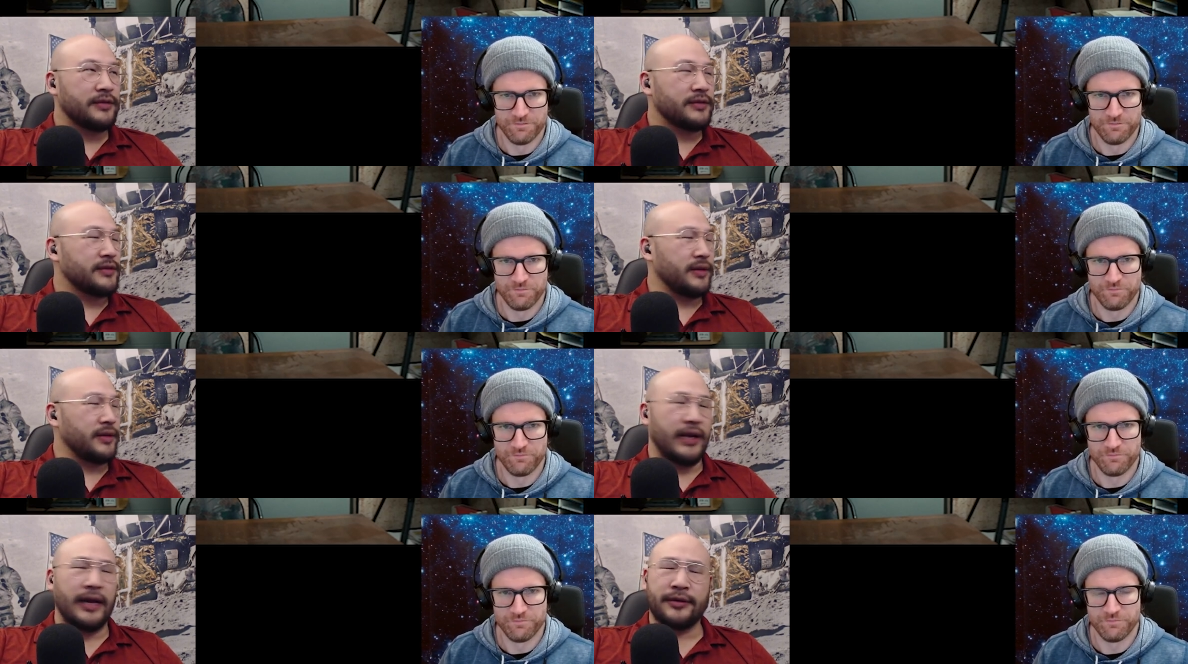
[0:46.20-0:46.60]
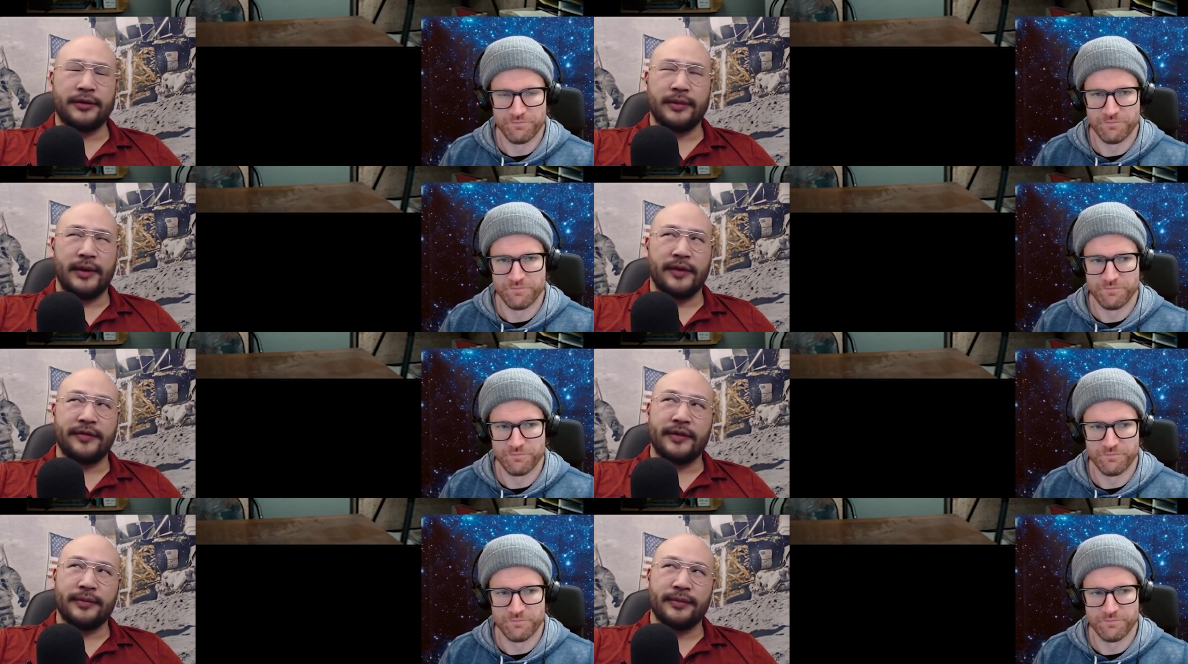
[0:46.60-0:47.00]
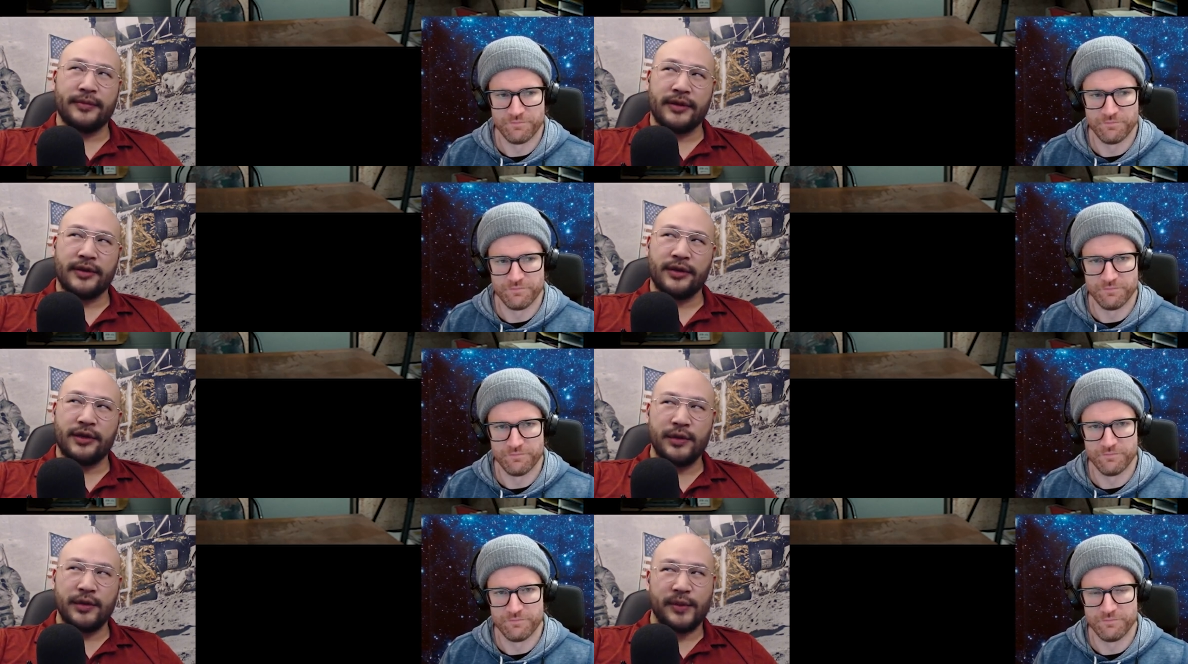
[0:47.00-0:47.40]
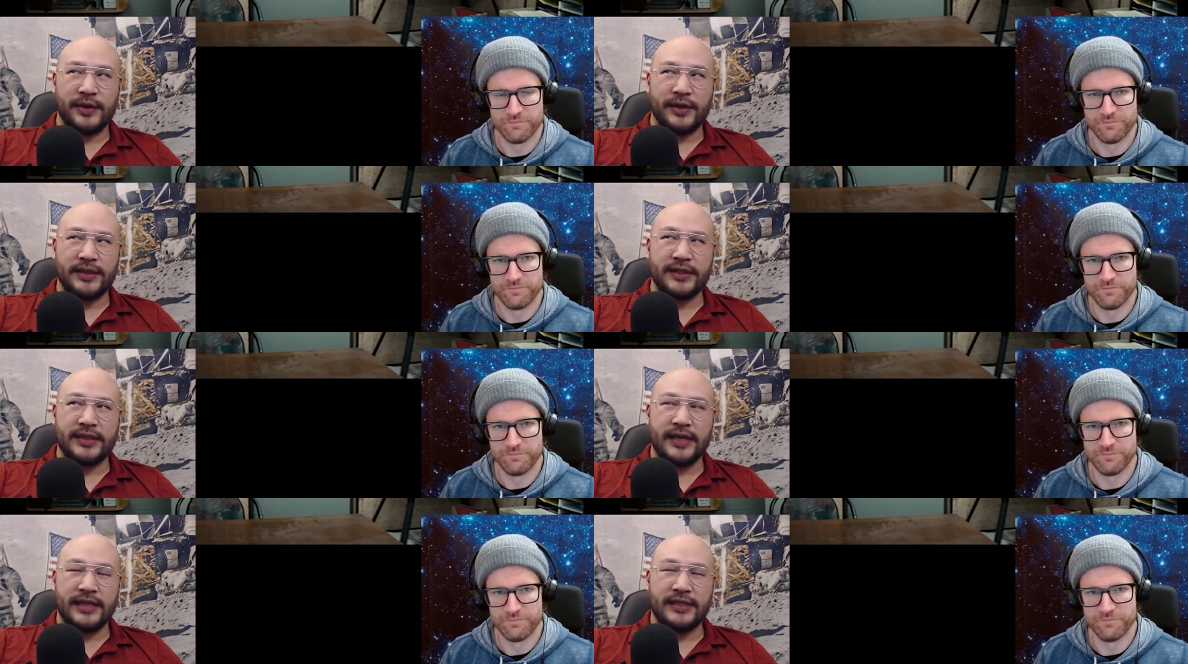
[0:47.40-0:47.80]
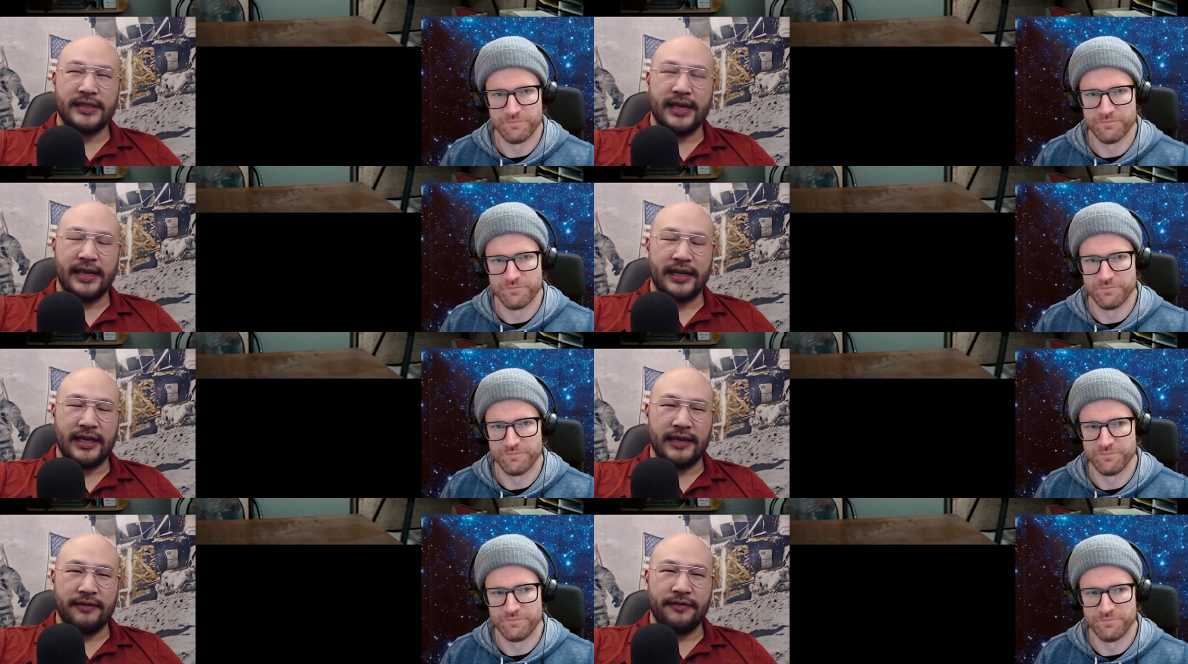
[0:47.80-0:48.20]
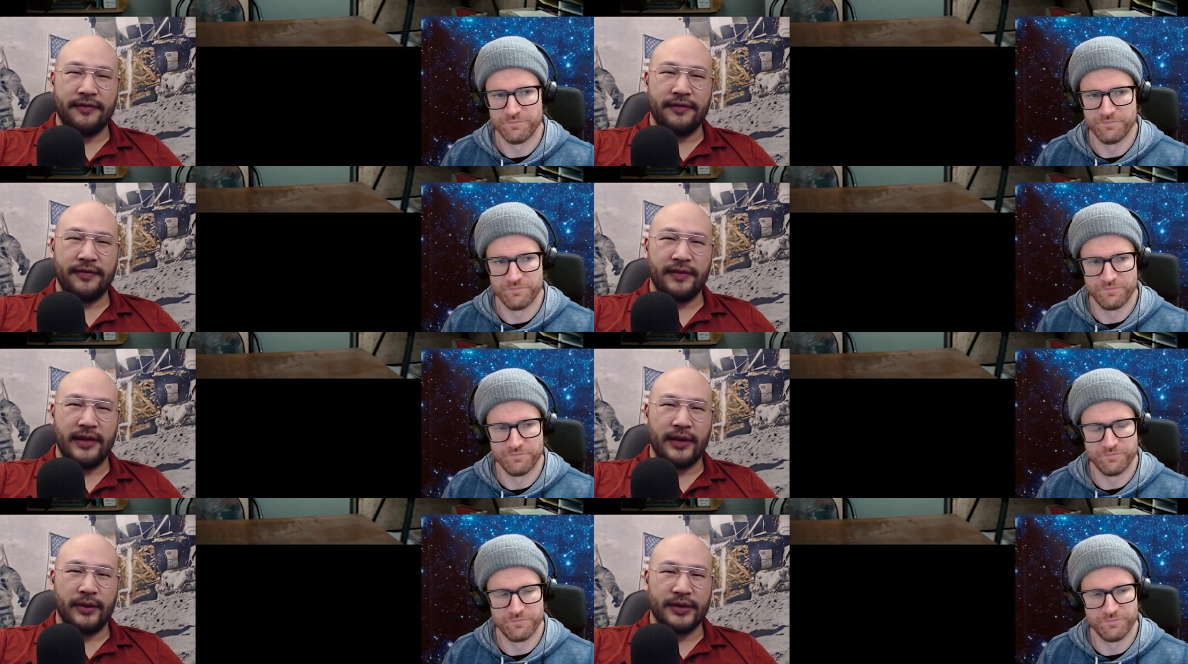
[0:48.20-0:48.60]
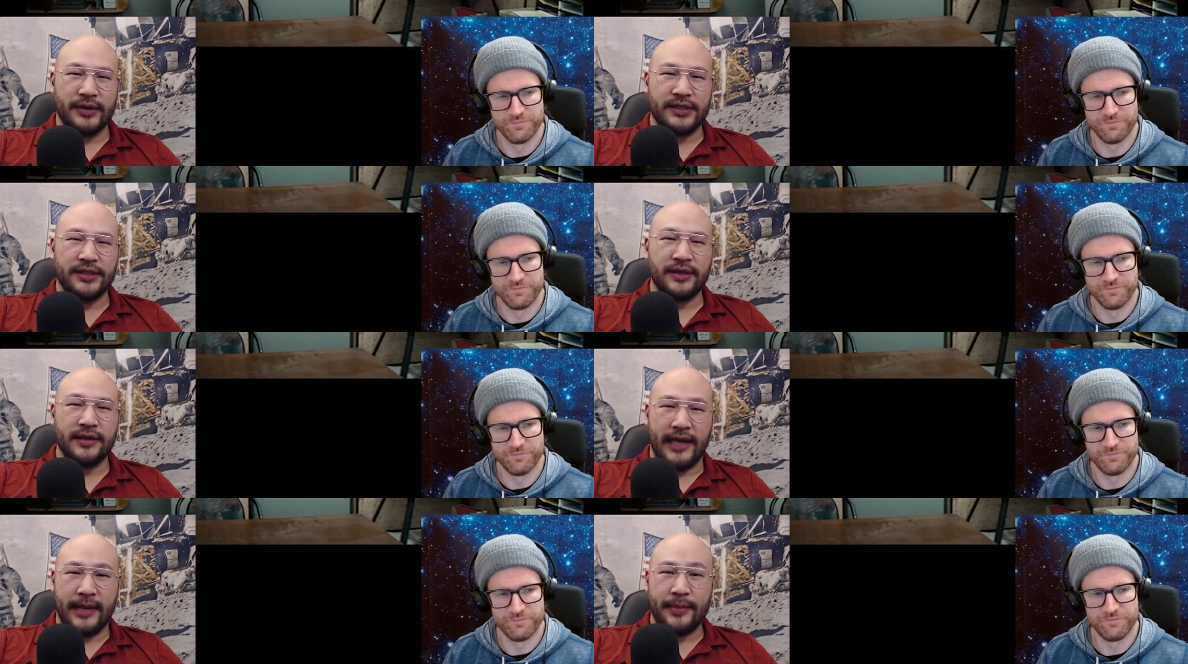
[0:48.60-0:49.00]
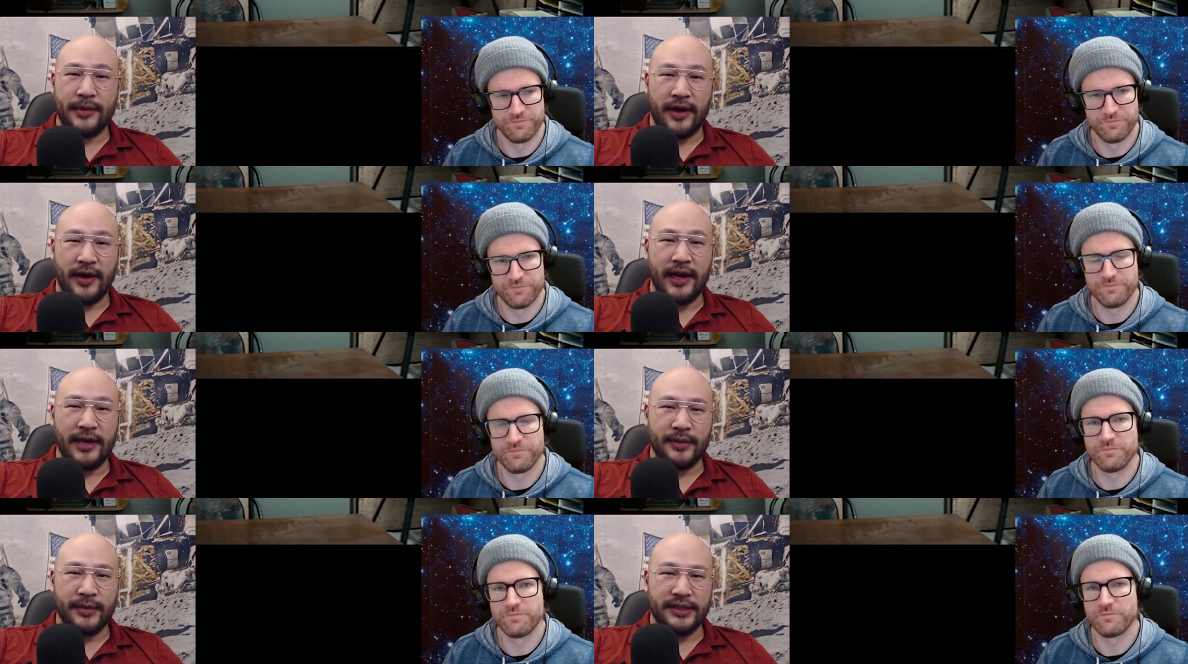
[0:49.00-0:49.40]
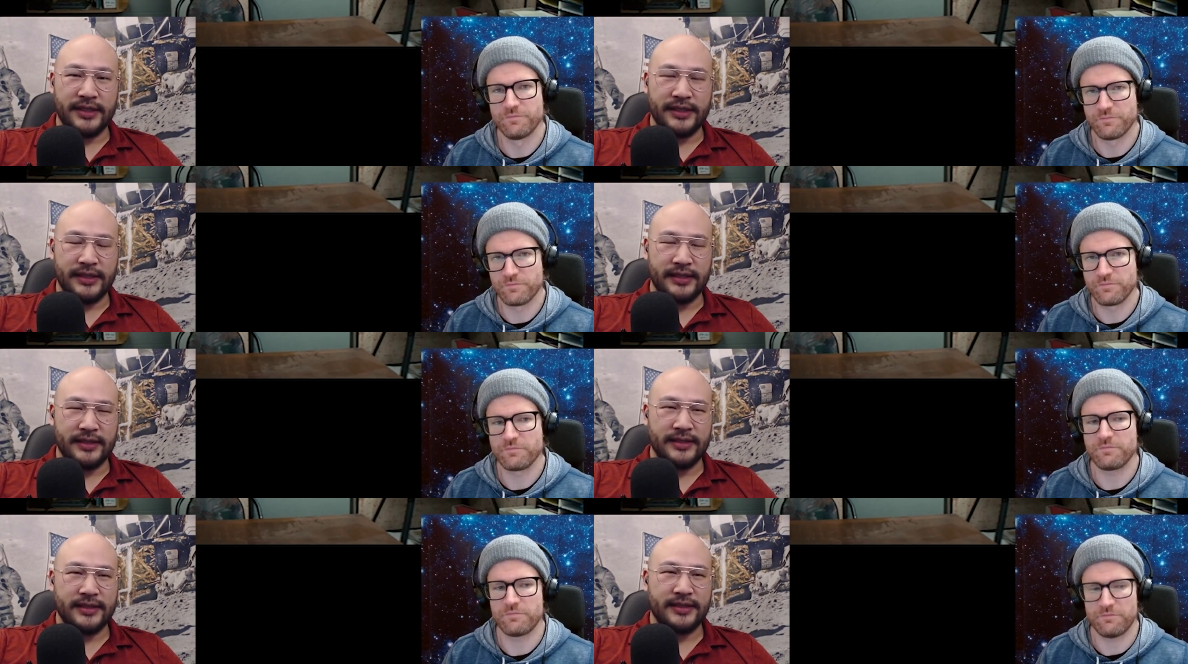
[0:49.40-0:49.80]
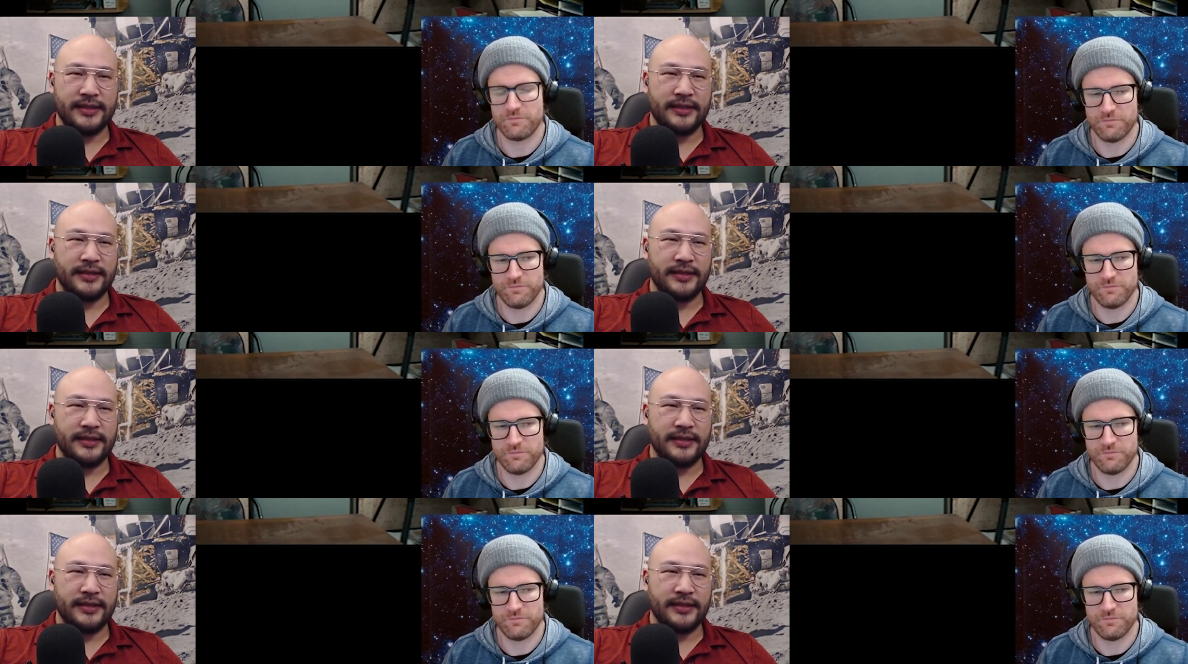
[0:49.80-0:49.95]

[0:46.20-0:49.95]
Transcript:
Speaker 1: not Cooper says that if there were still MRI machines,